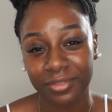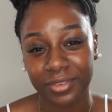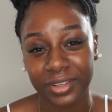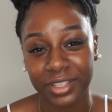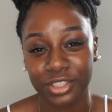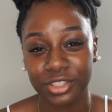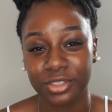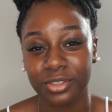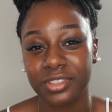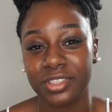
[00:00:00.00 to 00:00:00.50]
I
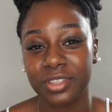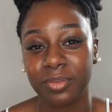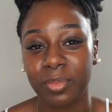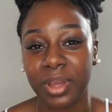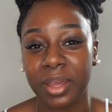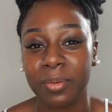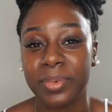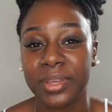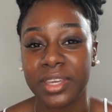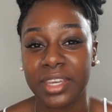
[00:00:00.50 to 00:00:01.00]
finish using
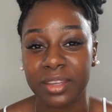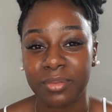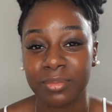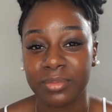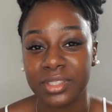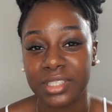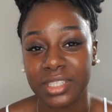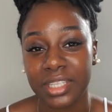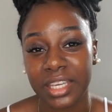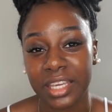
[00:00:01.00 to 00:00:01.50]
my
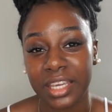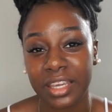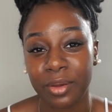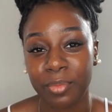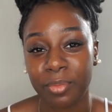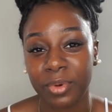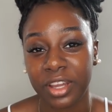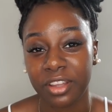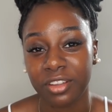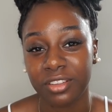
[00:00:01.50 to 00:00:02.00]
PMD
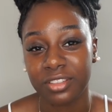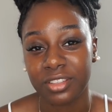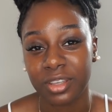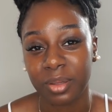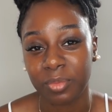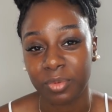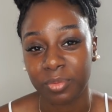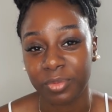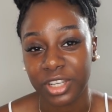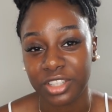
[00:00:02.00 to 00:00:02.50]

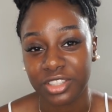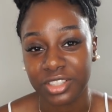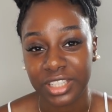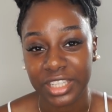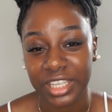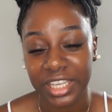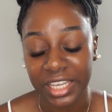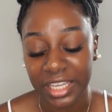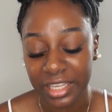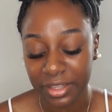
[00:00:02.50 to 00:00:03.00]

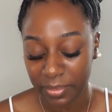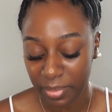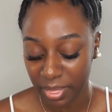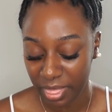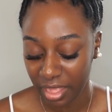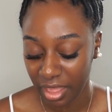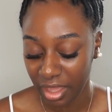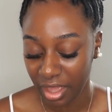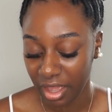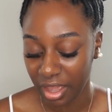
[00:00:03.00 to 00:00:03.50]
microdermabrasion kit,
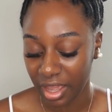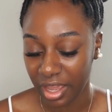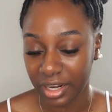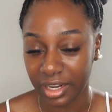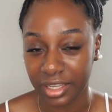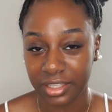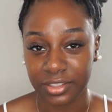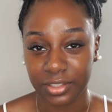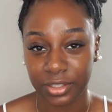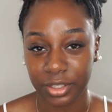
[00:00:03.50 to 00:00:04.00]
I
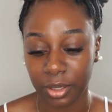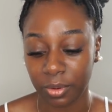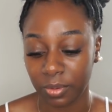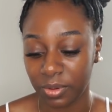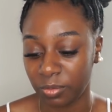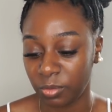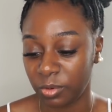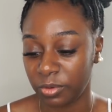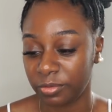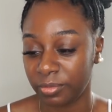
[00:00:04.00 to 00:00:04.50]
like to go
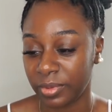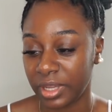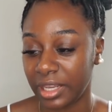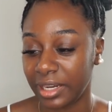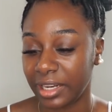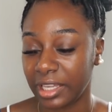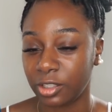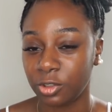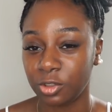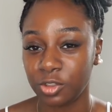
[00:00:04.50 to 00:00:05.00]
in with
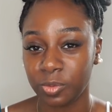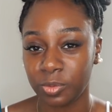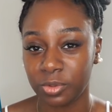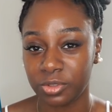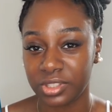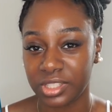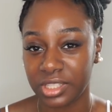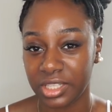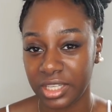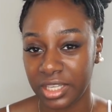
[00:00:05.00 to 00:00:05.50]
my La
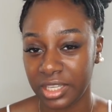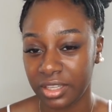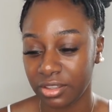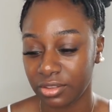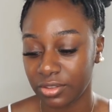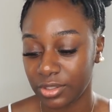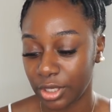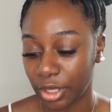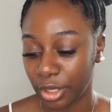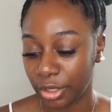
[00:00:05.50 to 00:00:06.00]

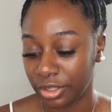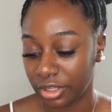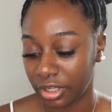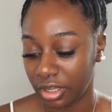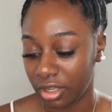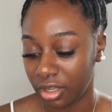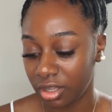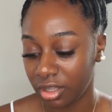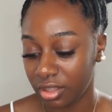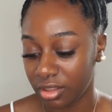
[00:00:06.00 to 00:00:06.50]
Roche-Posay
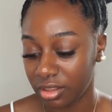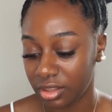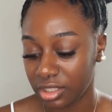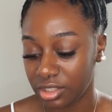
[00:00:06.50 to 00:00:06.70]
toner.